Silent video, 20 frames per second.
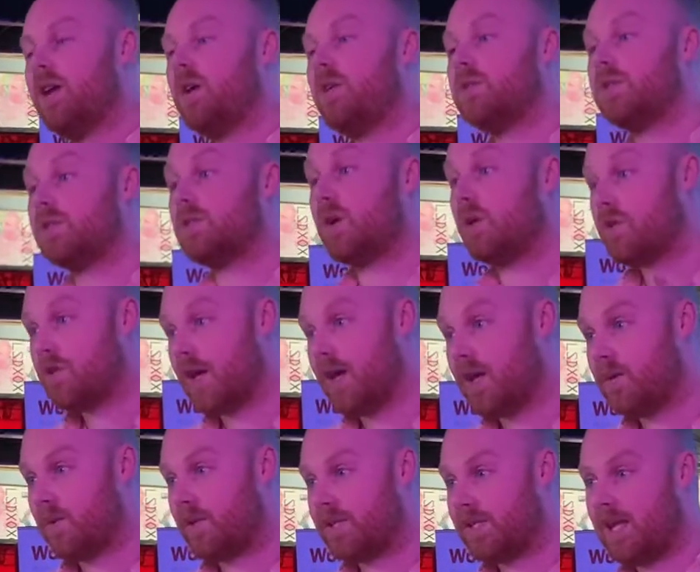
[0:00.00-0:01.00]
who's
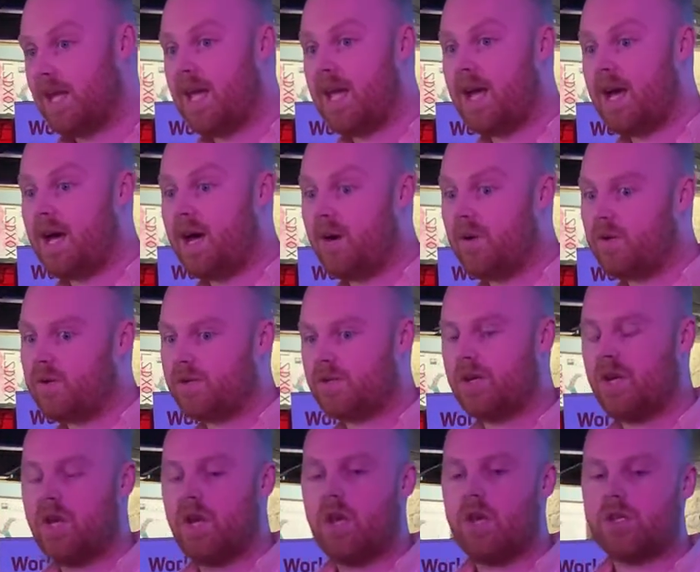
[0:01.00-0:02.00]
associated with Sahir House.